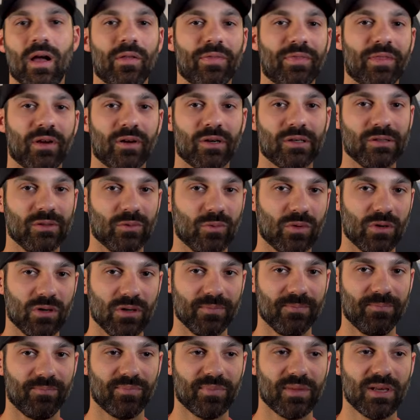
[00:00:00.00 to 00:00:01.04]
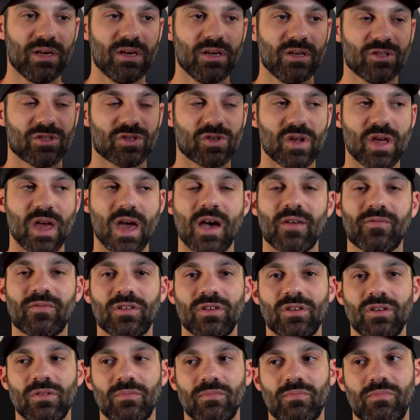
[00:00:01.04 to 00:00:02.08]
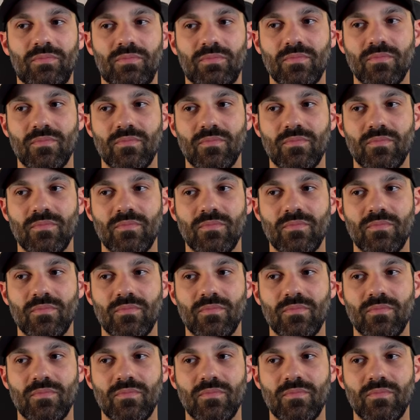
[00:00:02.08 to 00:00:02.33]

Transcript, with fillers: out there in the world so you have to